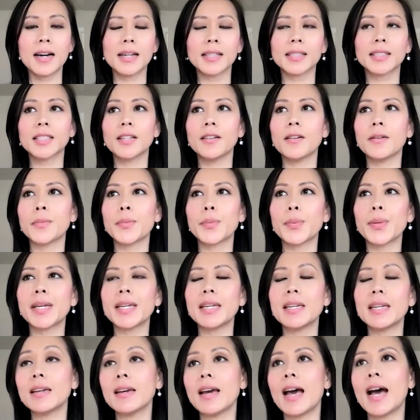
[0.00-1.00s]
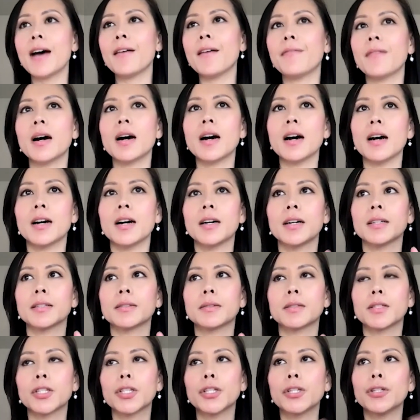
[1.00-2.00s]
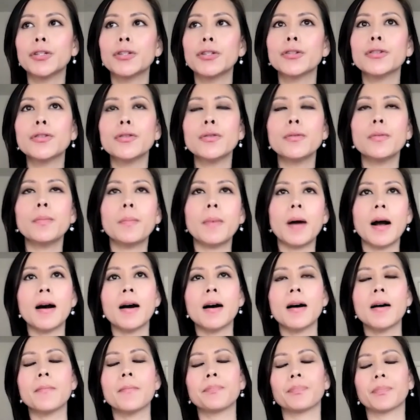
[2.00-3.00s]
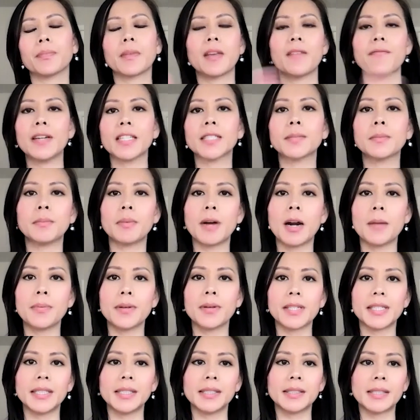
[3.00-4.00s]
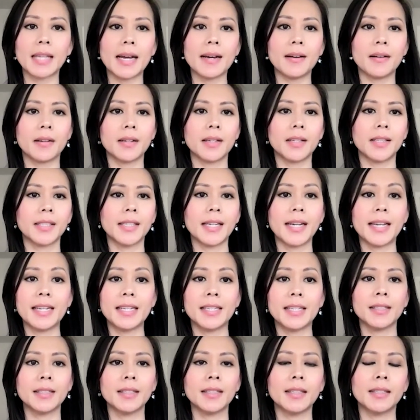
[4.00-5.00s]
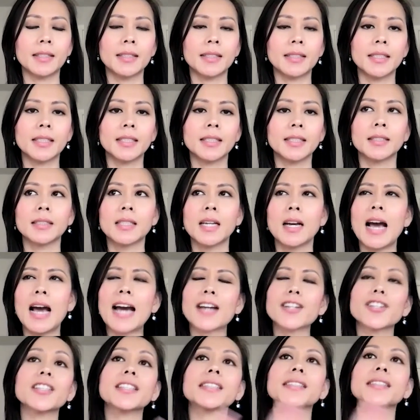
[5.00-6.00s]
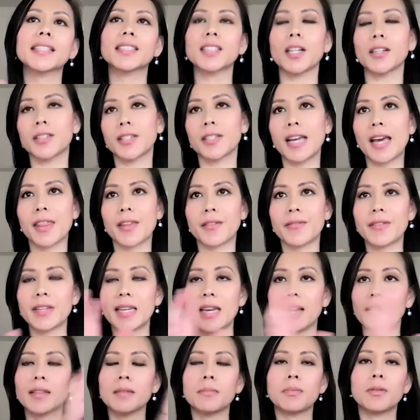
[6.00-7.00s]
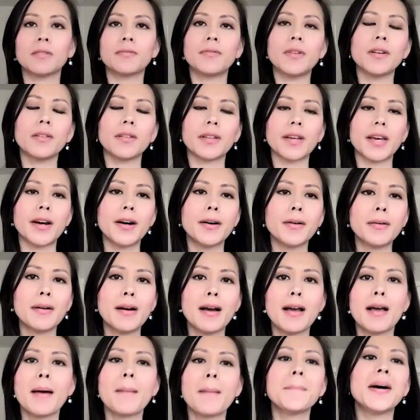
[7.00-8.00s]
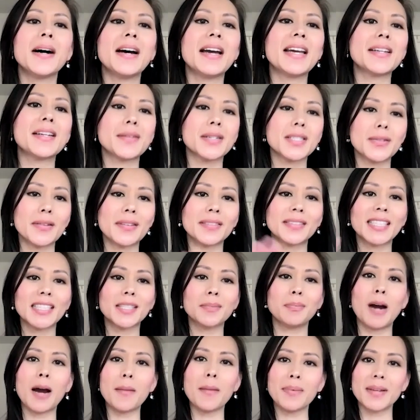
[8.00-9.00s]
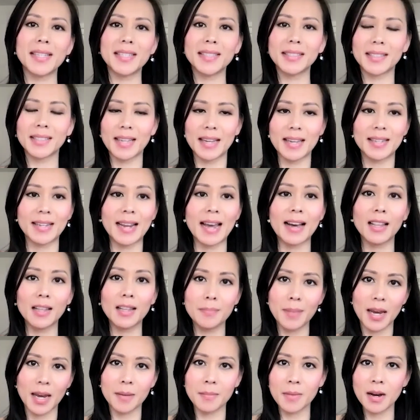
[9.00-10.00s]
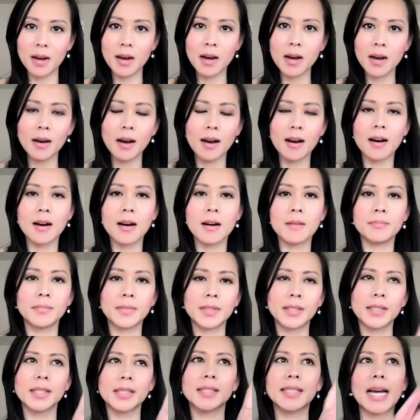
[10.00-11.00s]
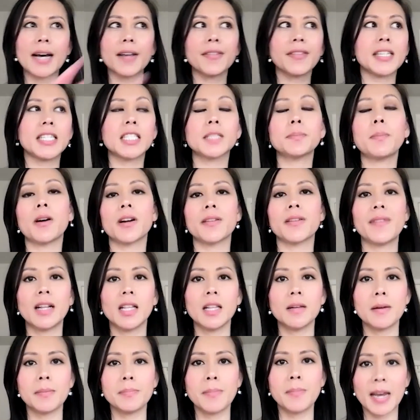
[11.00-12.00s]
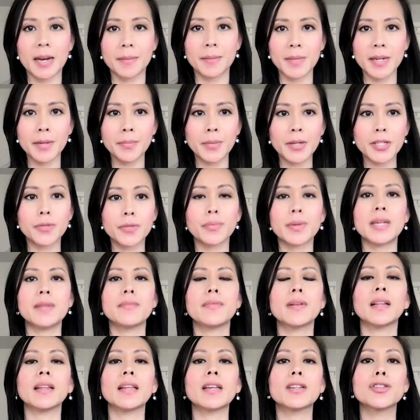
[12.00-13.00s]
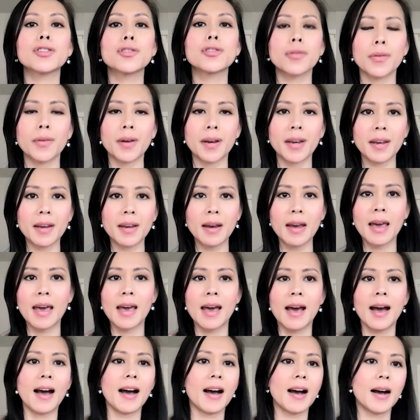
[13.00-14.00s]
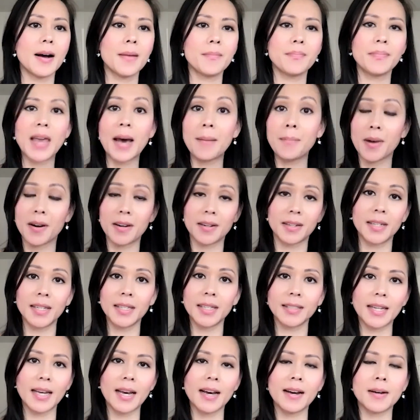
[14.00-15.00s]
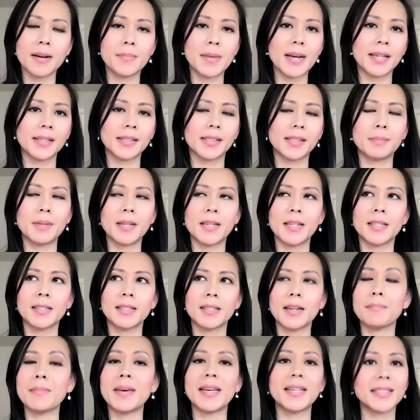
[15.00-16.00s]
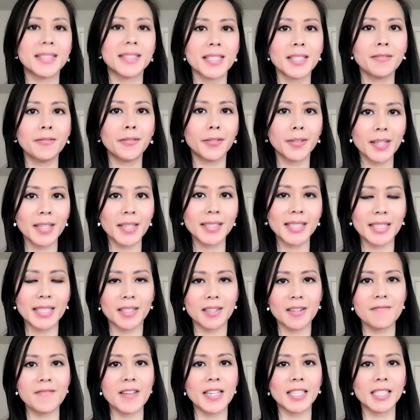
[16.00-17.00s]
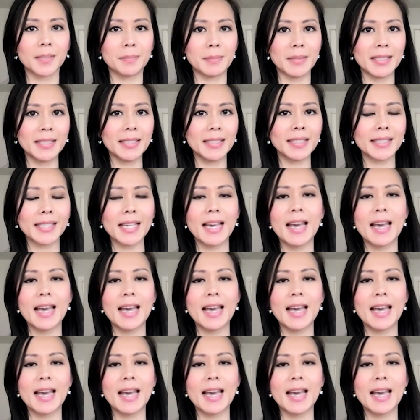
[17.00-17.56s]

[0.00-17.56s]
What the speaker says: So we have two investment properties that are in actually six altogether. We count the portfolio, but anyways, we have six properties in Alabama, the southeast part of Alabama, which we really enjoy. That market has been amazing for us in our investments.